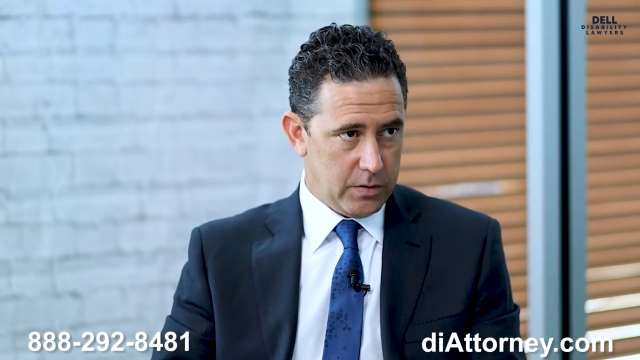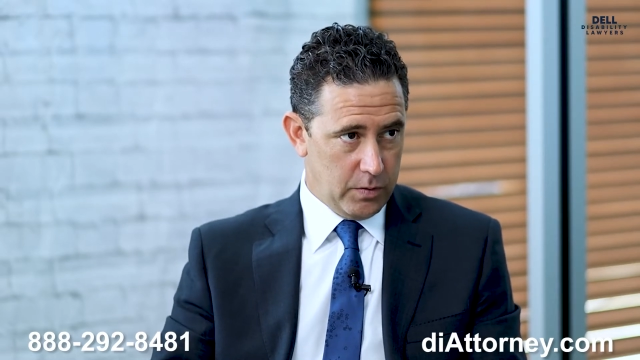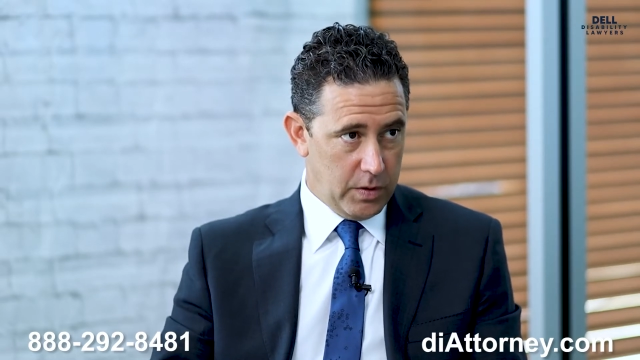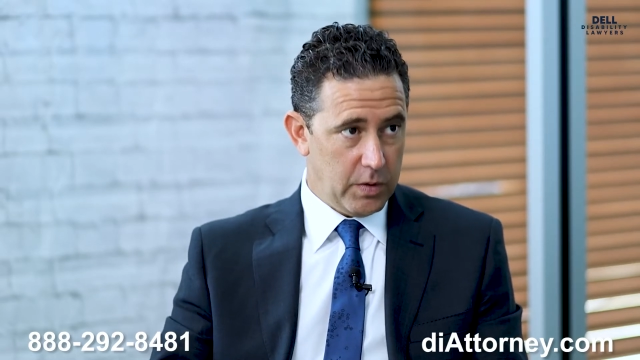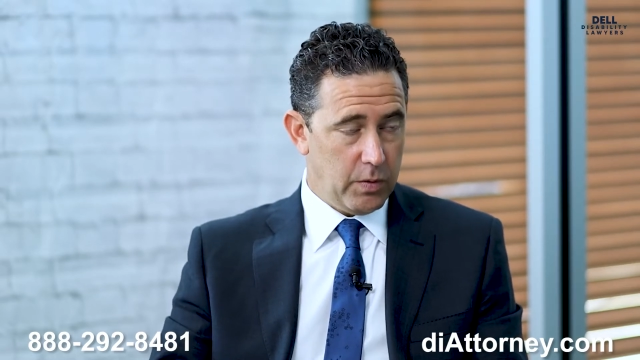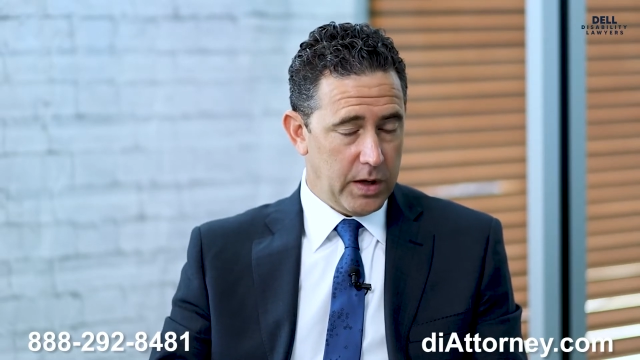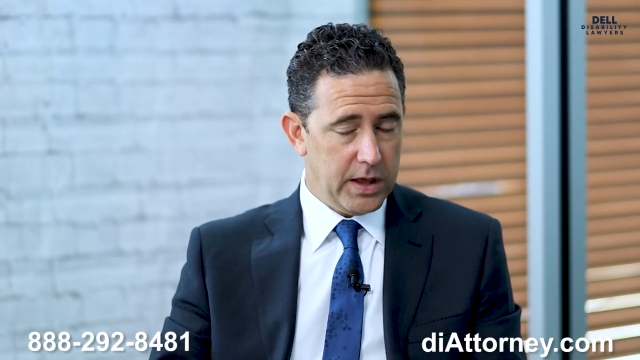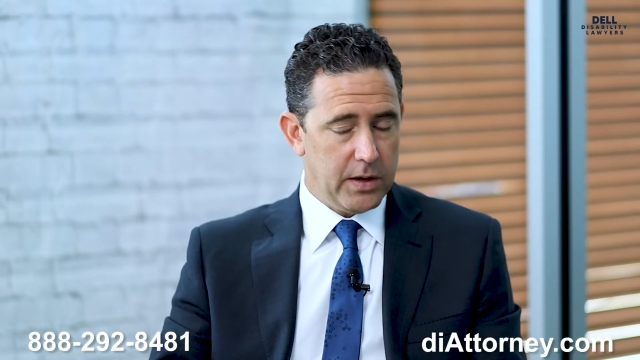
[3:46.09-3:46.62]

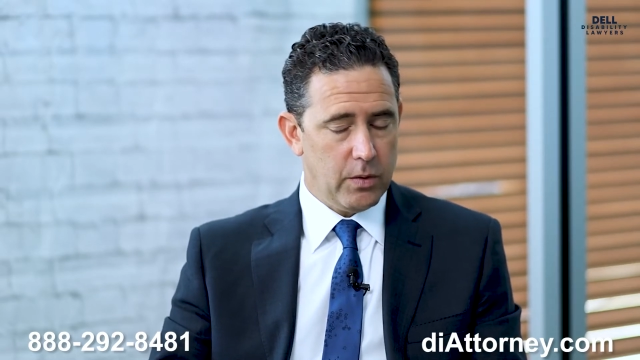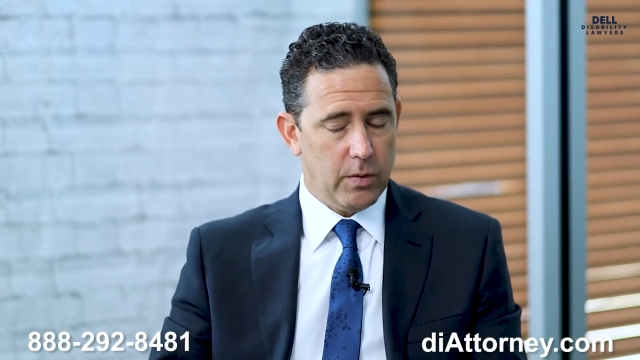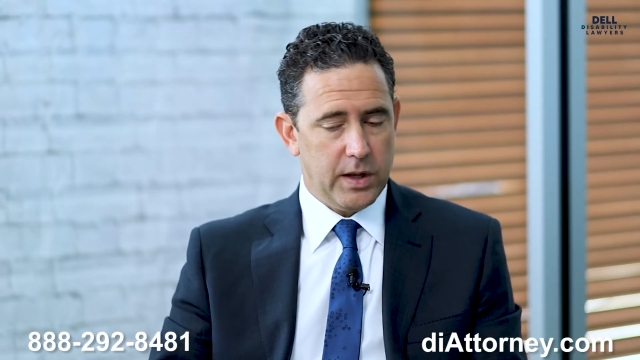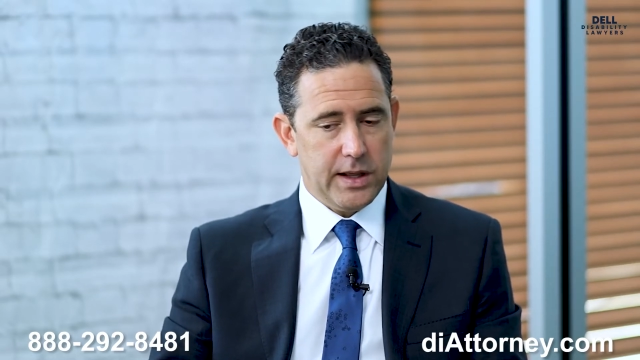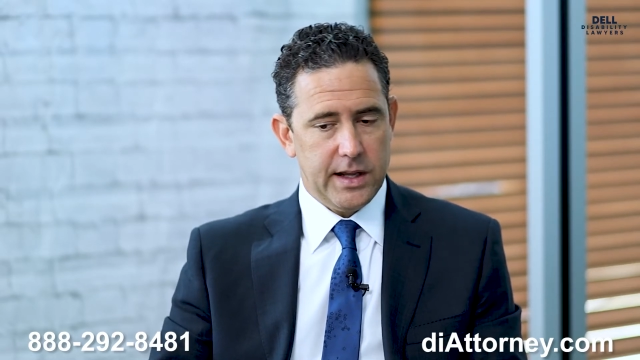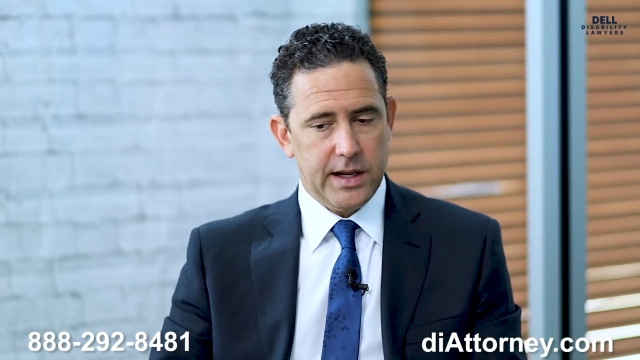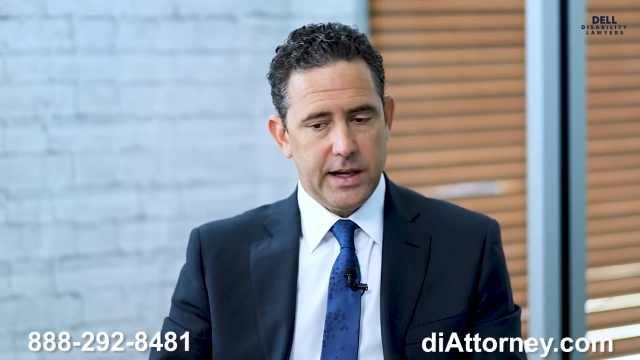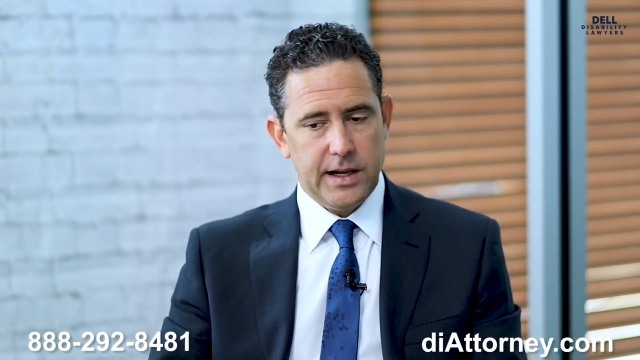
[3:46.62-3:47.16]
when, when,
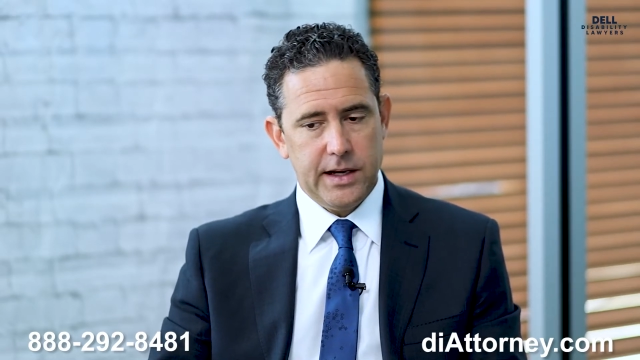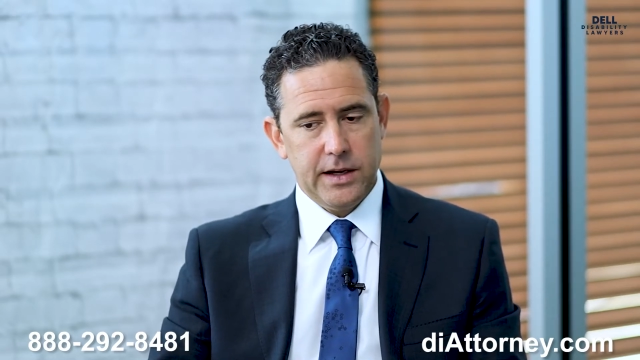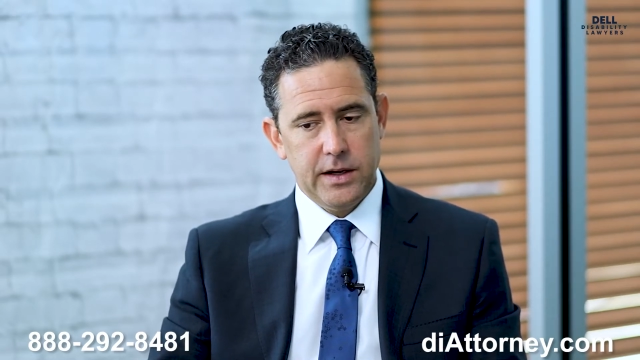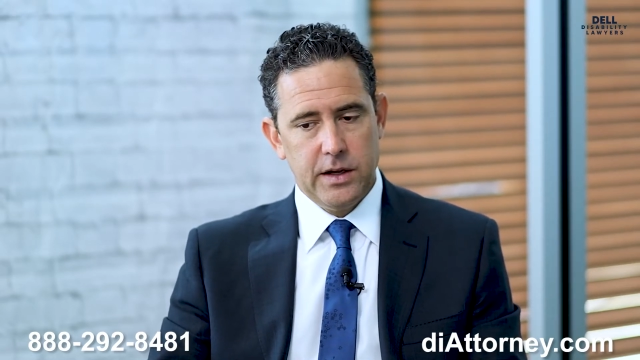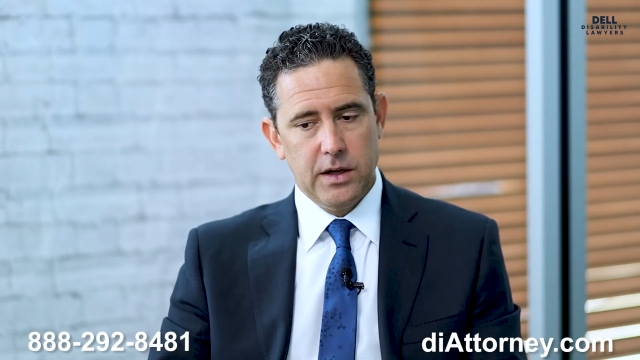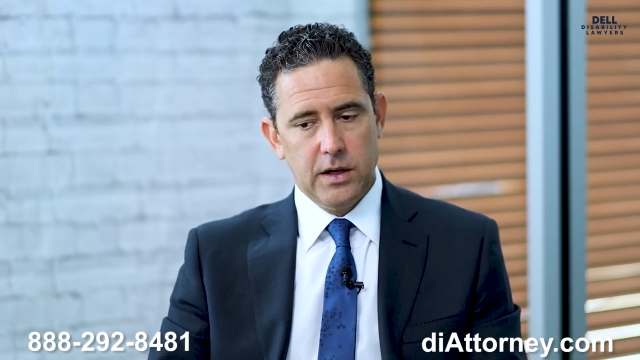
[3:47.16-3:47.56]
when they,